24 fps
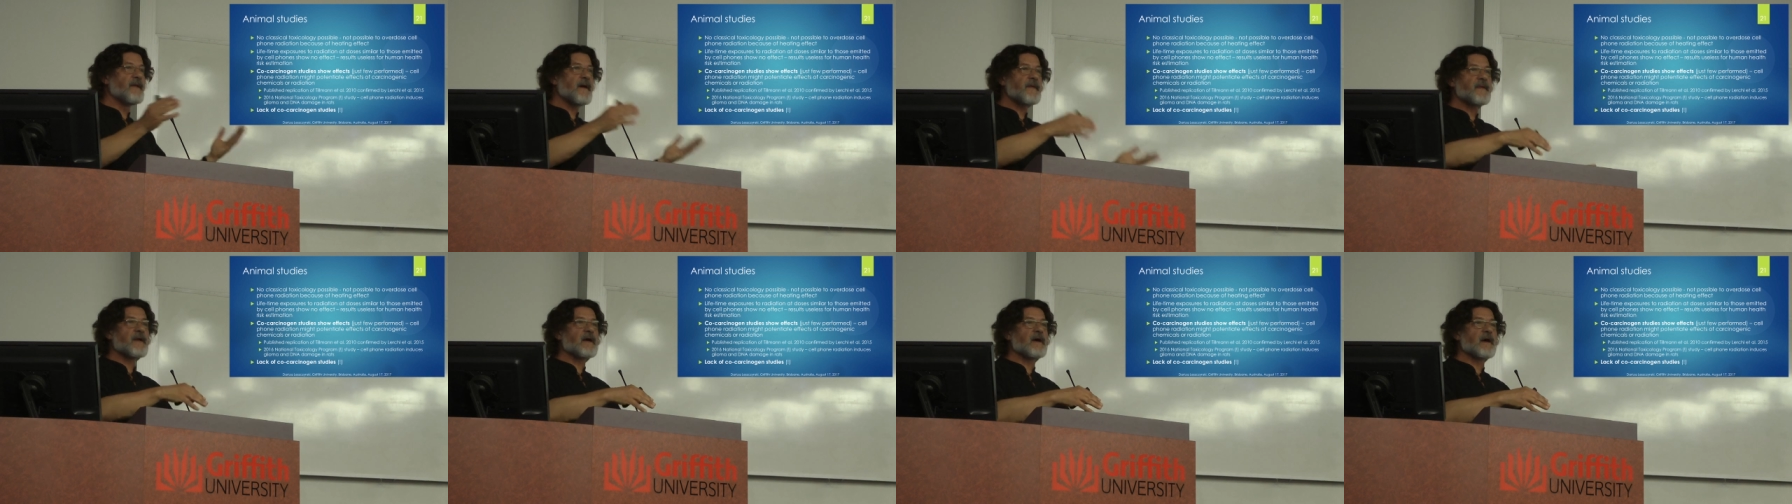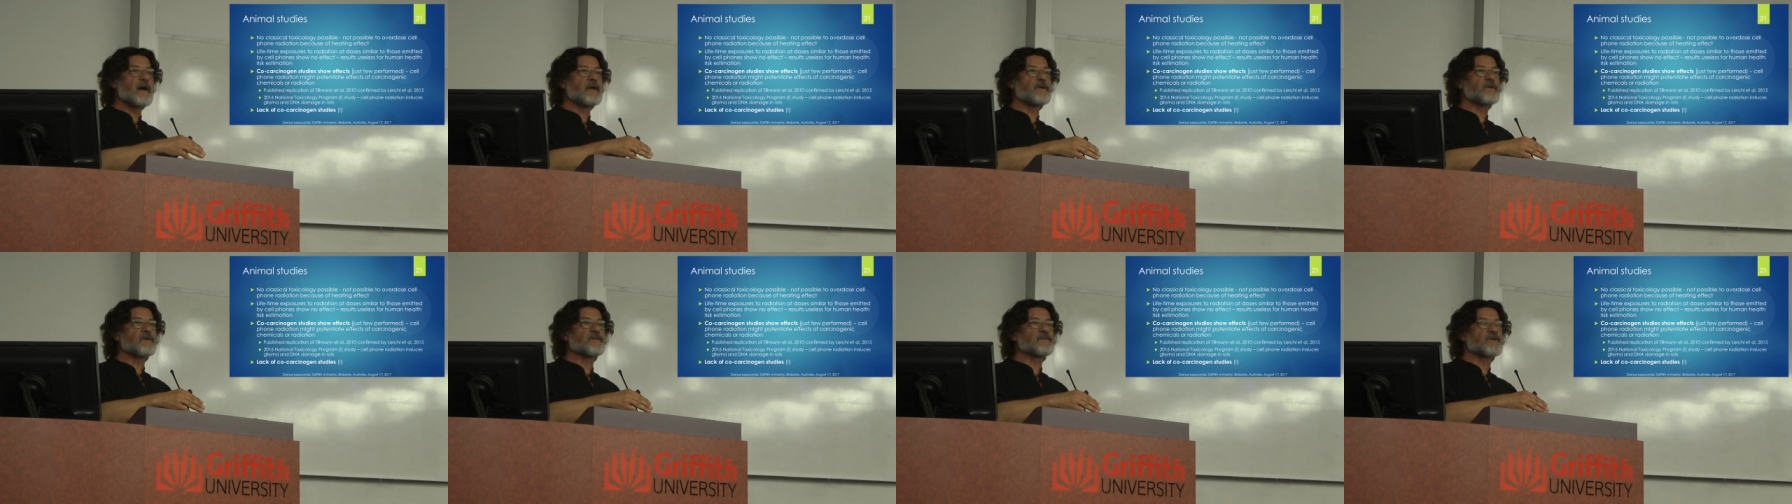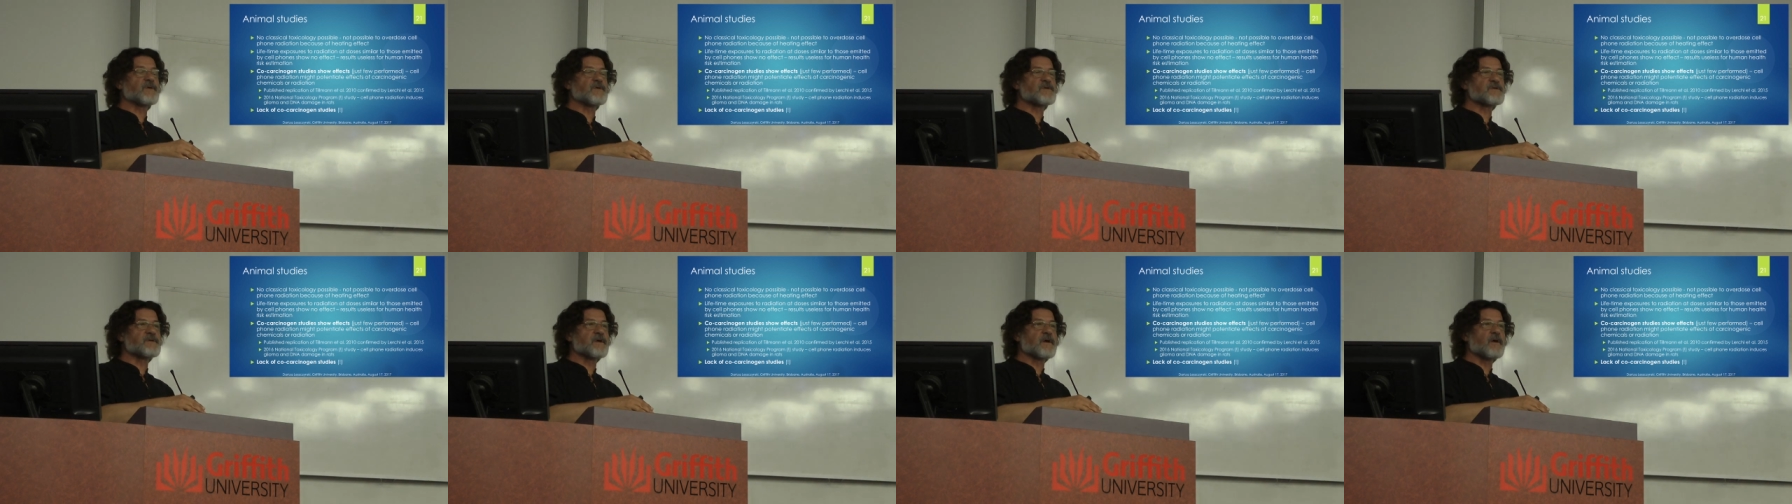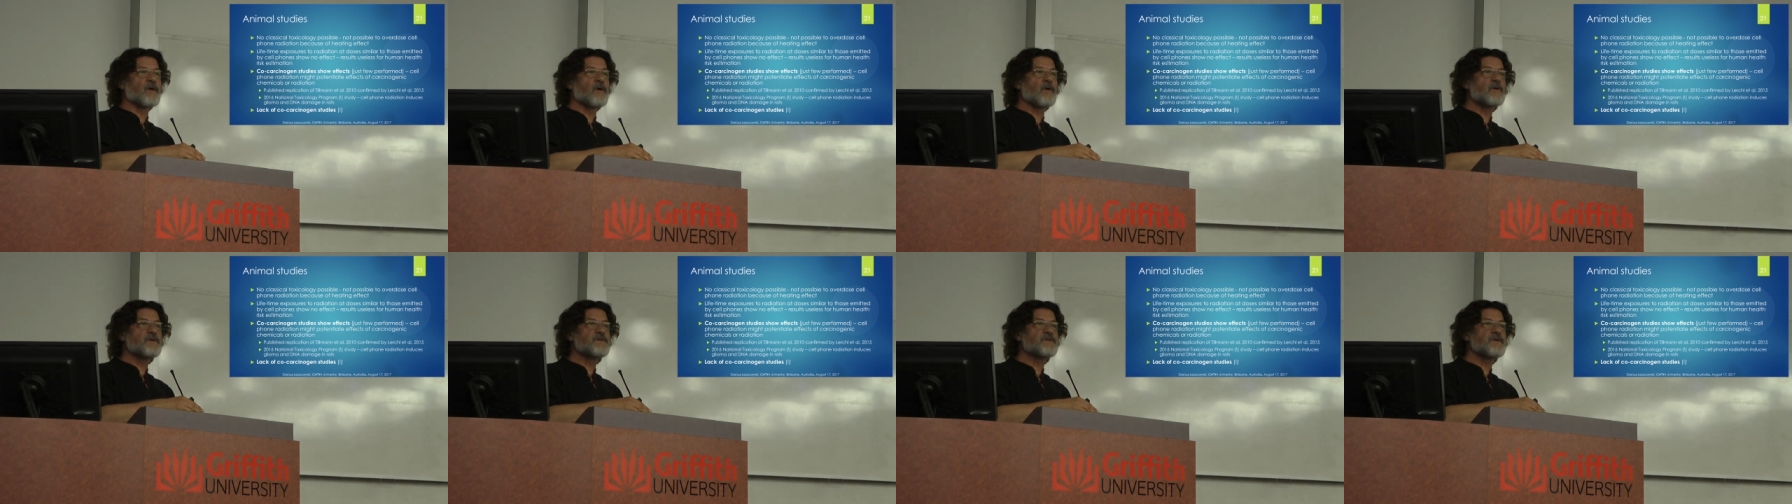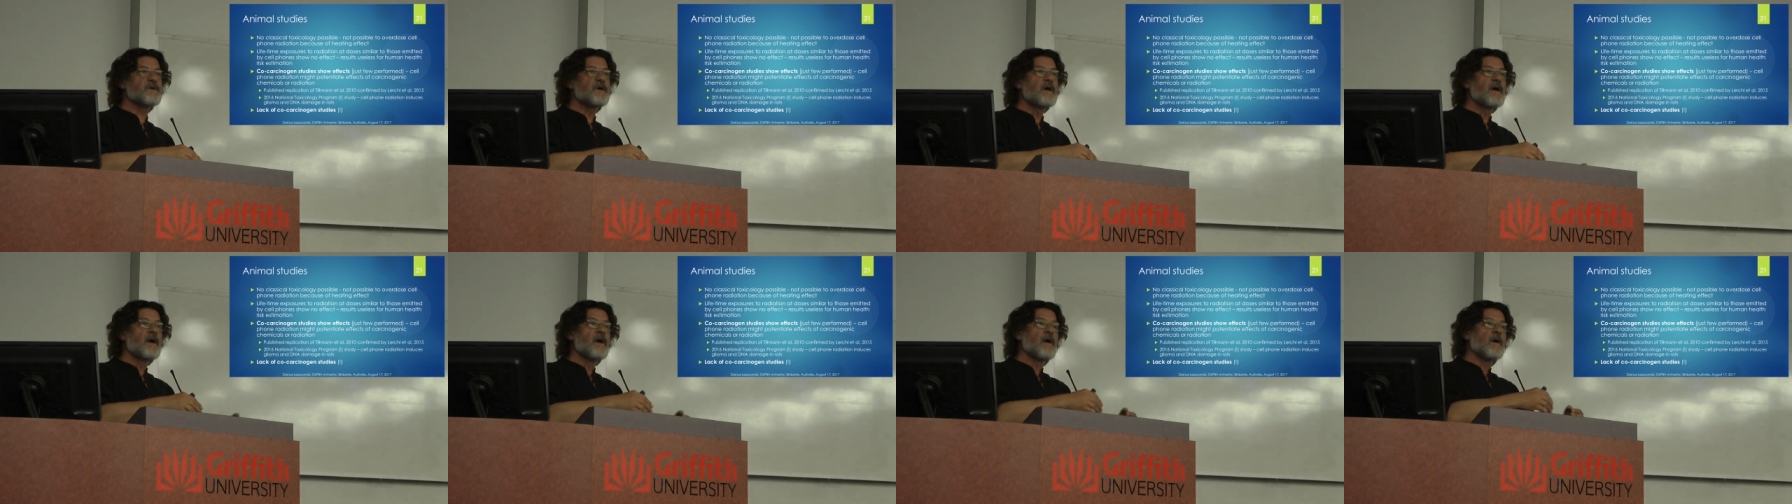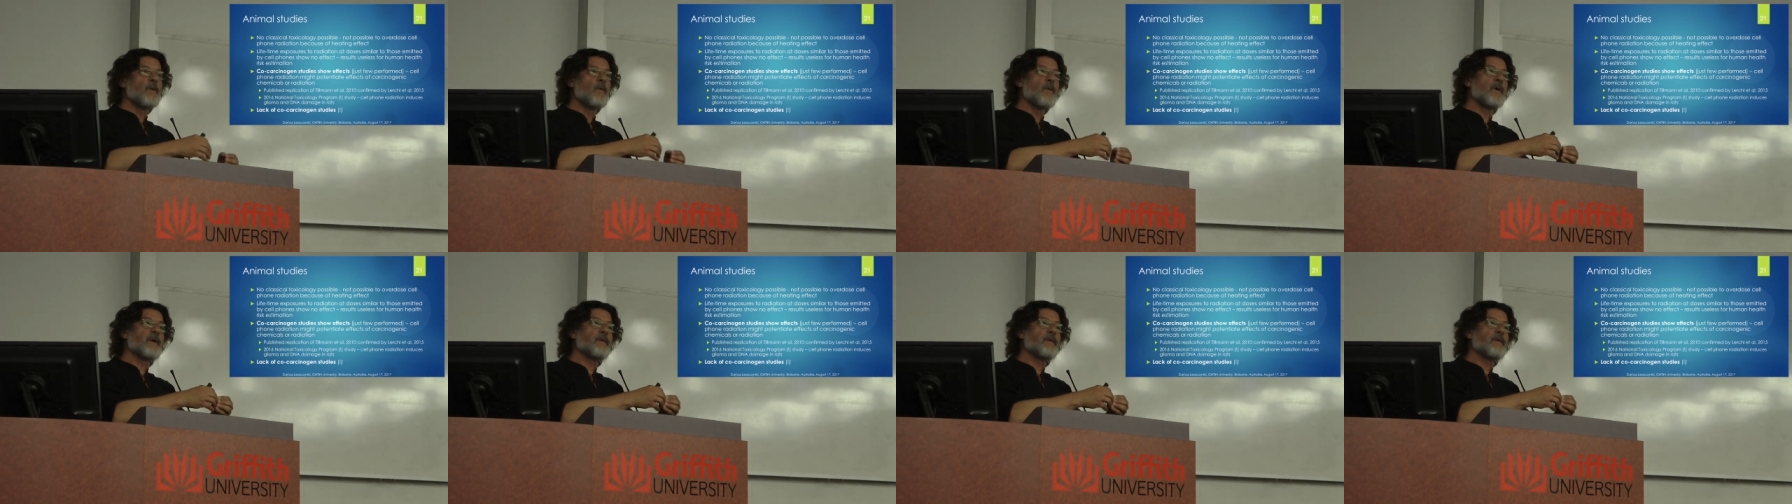another kind of toxicology